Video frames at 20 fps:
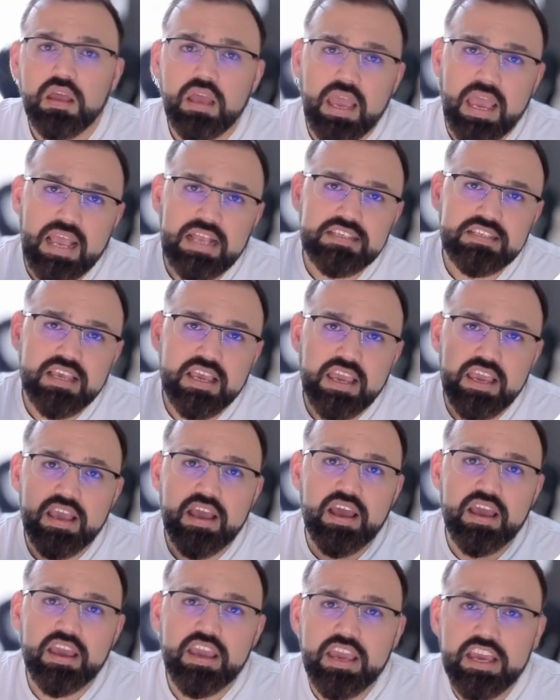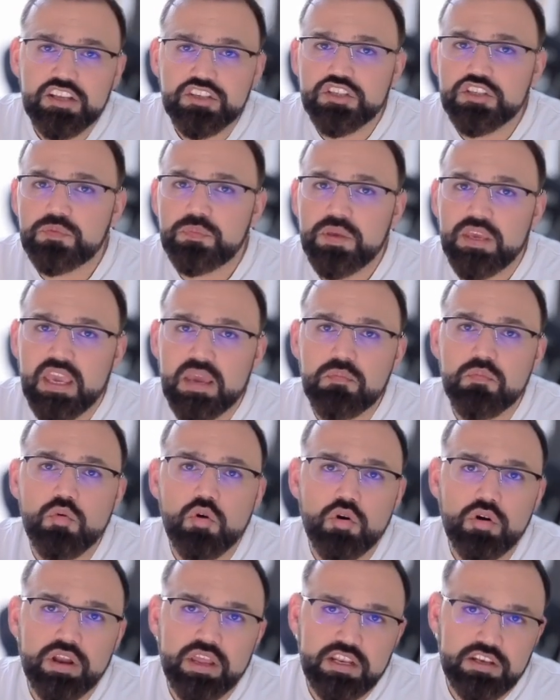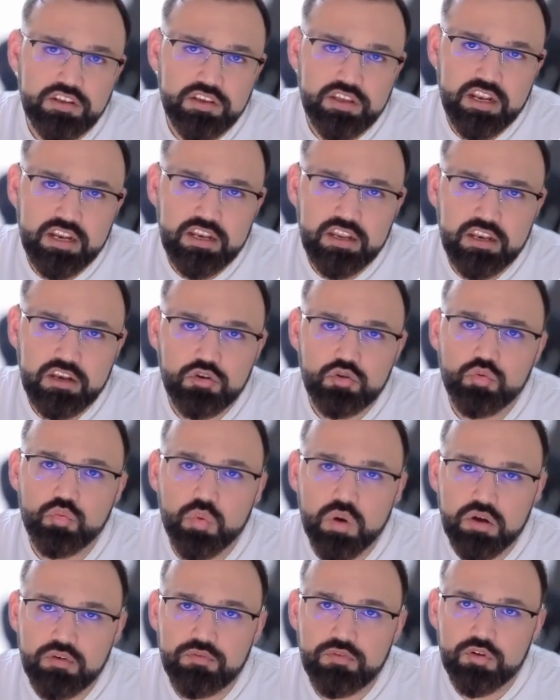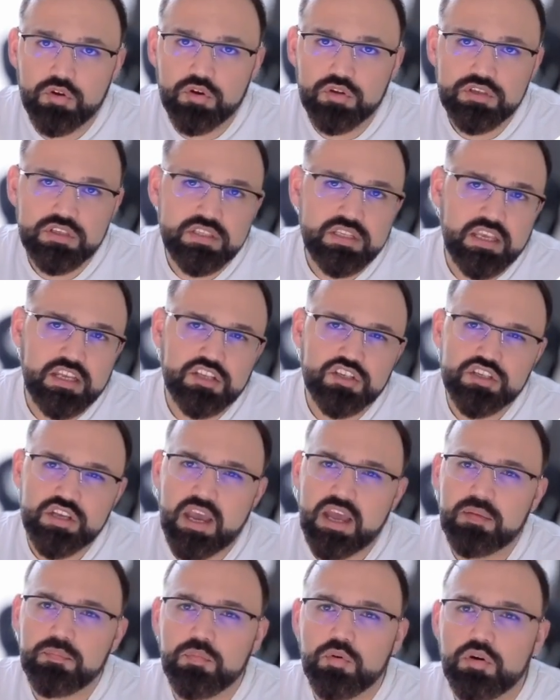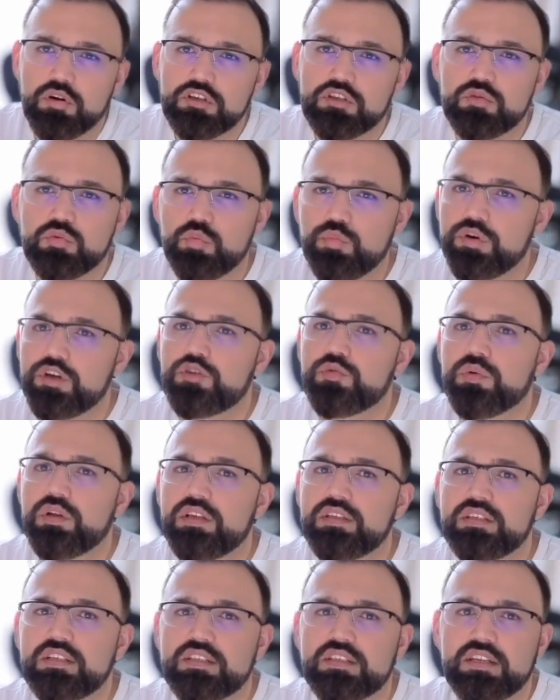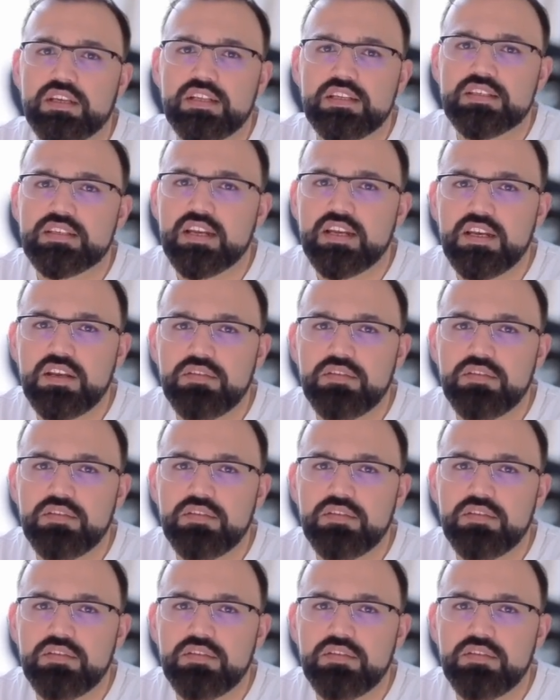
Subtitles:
As AI agents became more integrated into workflows, think chatbots, virtual assistants, and